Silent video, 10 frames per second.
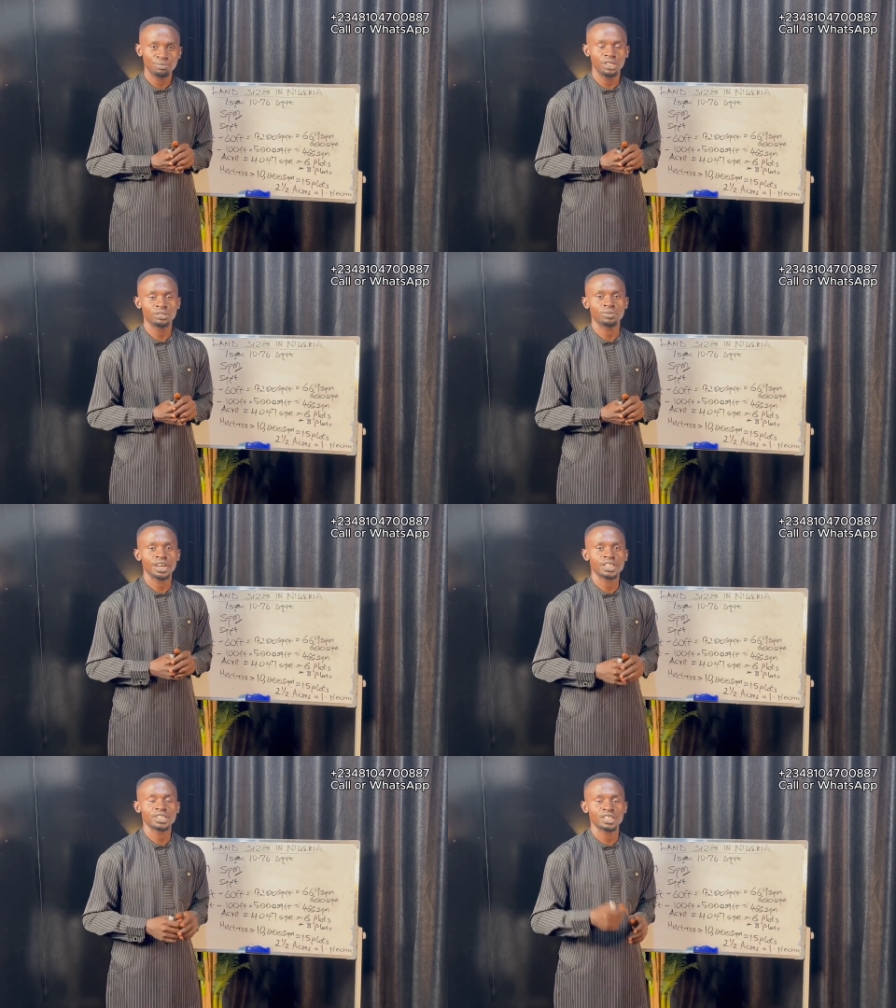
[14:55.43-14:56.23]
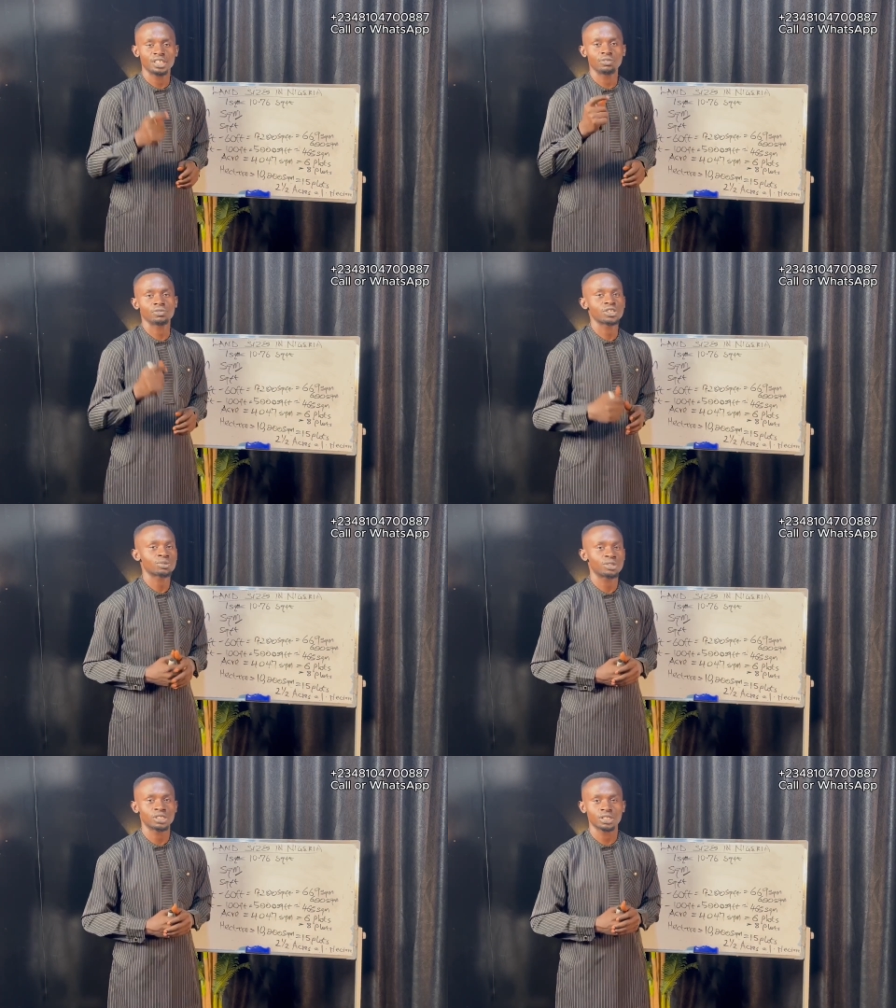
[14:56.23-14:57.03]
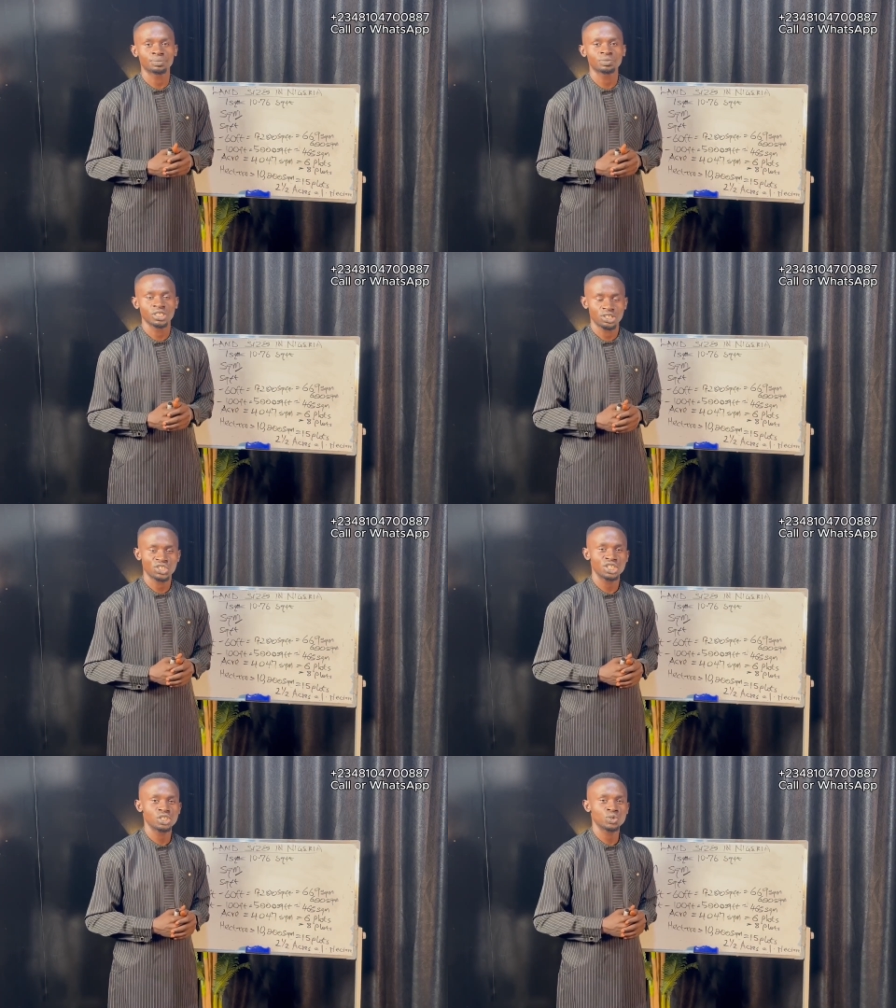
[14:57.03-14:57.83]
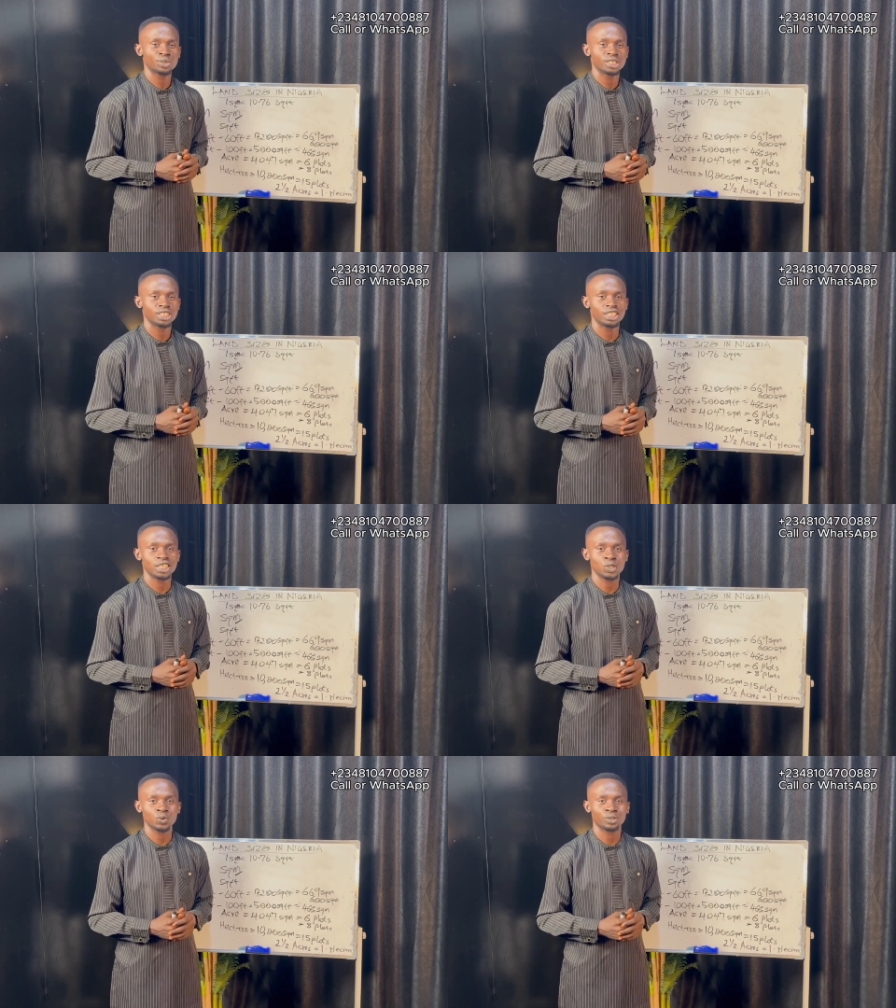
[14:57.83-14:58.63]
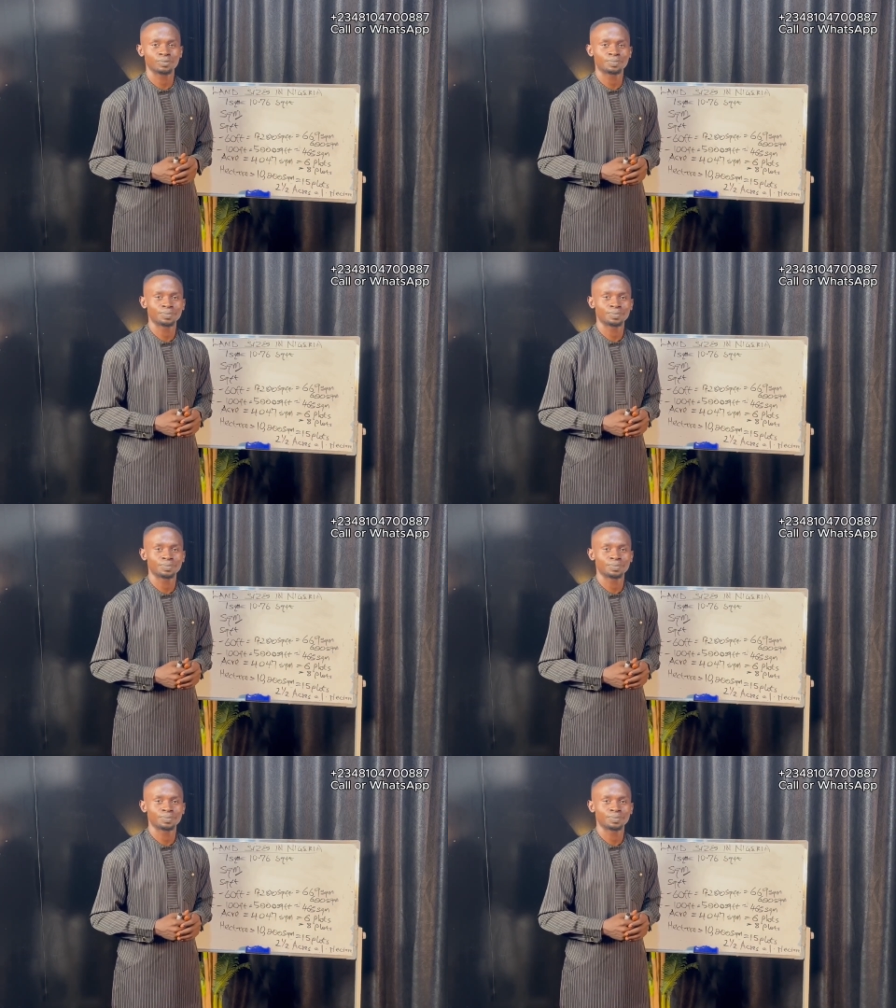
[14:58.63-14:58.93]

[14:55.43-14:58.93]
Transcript: make the right investment. See you in the next one.